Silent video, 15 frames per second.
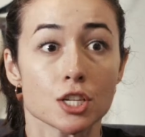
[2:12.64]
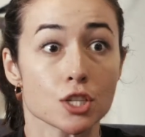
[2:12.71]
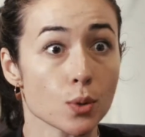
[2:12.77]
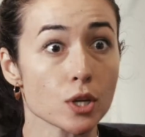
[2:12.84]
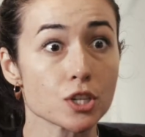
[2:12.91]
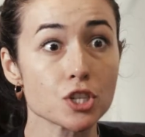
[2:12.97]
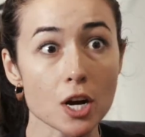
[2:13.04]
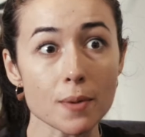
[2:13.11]
So
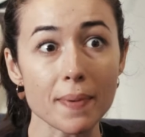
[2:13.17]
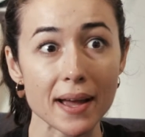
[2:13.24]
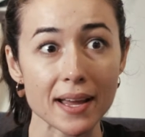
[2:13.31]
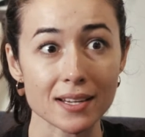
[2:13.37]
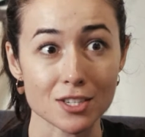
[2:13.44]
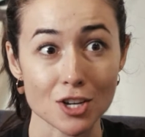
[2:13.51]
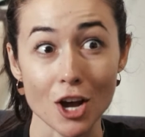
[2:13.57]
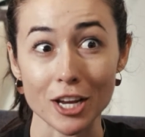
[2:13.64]
I'll start
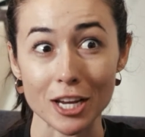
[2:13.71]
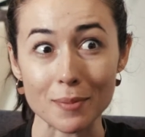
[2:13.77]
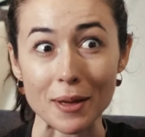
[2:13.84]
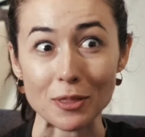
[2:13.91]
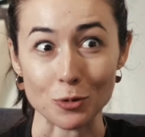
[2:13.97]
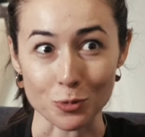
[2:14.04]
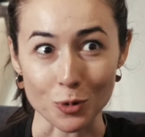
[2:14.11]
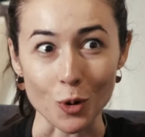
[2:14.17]
by talking
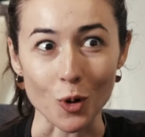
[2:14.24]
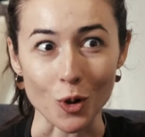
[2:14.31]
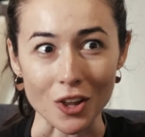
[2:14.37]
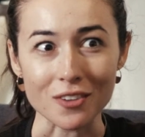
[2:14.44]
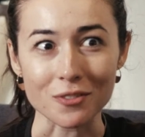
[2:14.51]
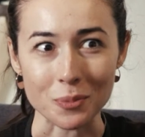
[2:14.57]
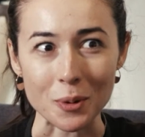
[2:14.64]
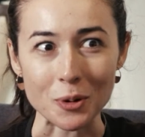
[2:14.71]
about the role
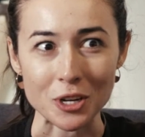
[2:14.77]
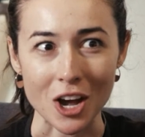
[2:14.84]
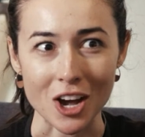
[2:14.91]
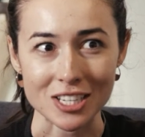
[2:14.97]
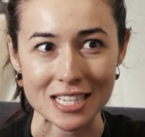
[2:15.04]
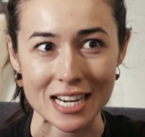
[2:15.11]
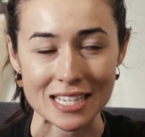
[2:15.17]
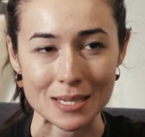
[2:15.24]
of ammonia
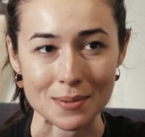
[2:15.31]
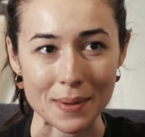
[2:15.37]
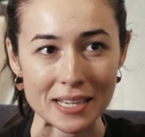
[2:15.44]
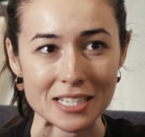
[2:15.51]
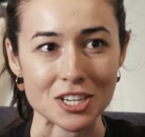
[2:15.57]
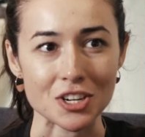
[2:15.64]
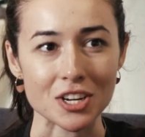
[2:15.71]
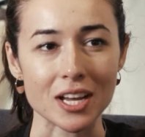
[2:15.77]
oxidizing
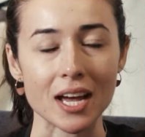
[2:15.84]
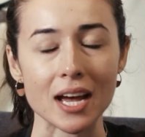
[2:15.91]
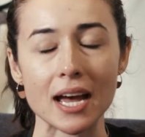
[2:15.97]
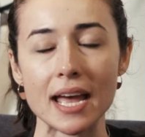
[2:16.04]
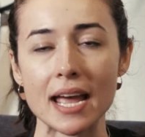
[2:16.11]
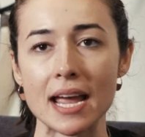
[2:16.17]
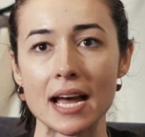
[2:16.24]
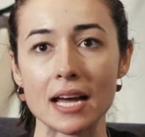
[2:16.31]
bacteria
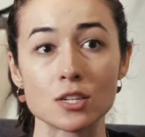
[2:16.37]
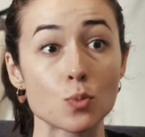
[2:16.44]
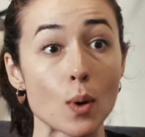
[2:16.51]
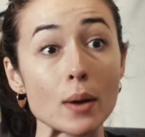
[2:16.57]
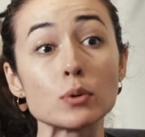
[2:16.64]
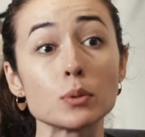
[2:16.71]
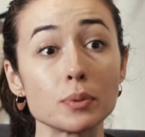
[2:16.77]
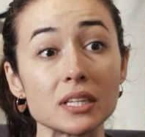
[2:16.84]
and
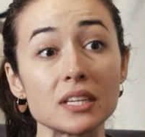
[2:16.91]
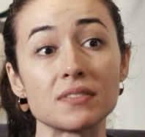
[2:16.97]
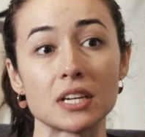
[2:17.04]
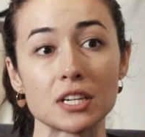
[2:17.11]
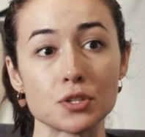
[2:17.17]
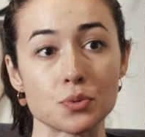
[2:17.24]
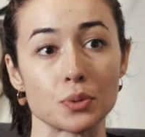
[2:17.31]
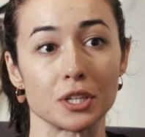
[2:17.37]
why we believe that
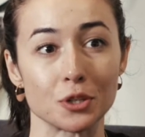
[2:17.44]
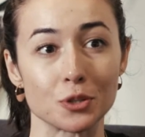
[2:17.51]
it's really